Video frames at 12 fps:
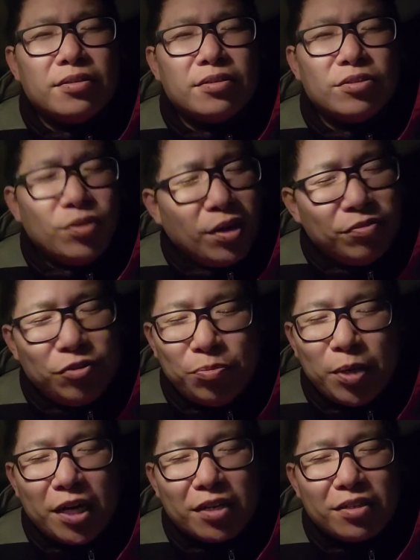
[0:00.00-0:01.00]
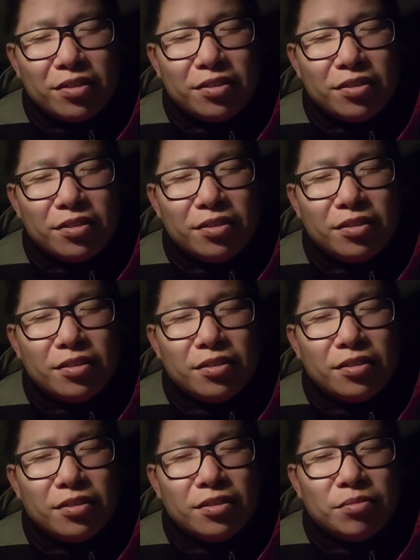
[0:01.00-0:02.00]
To love you back.
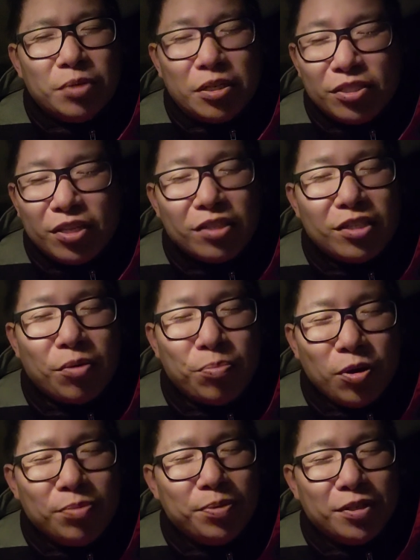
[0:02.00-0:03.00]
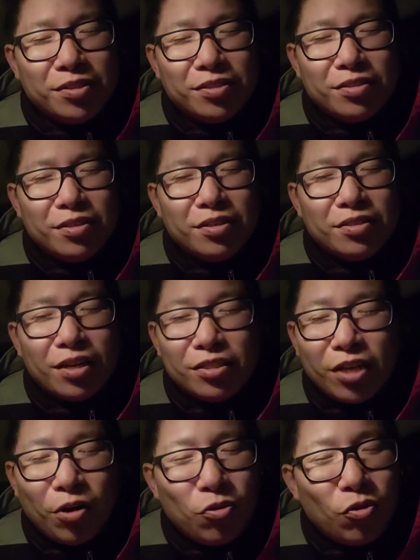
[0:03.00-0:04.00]
Because that's our purpose. That's
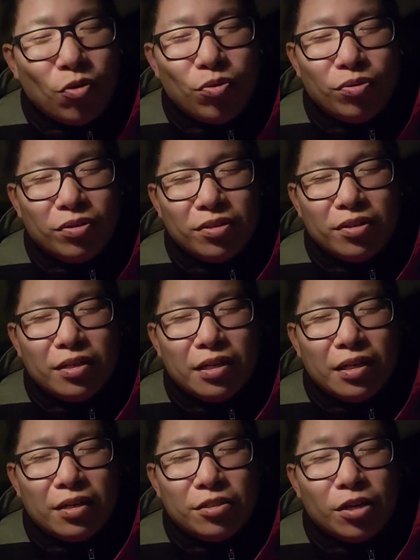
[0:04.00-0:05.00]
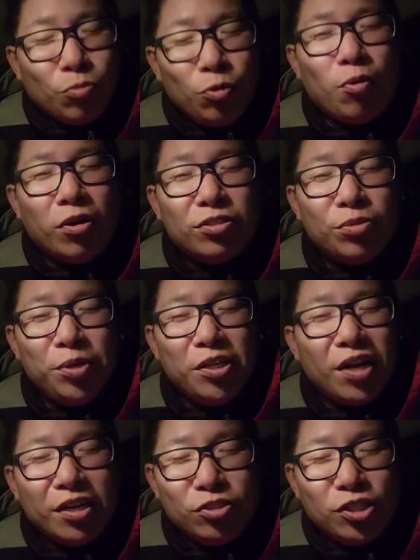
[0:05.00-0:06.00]
our goal. That we want to be
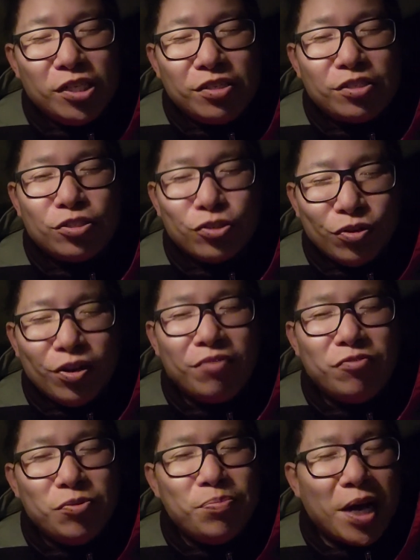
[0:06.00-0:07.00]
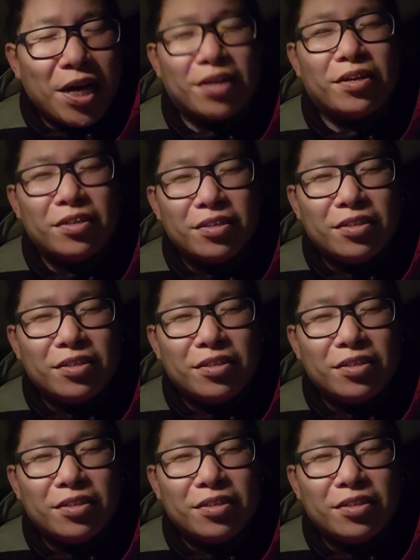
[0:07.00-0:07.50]
like Jesus, to love you back.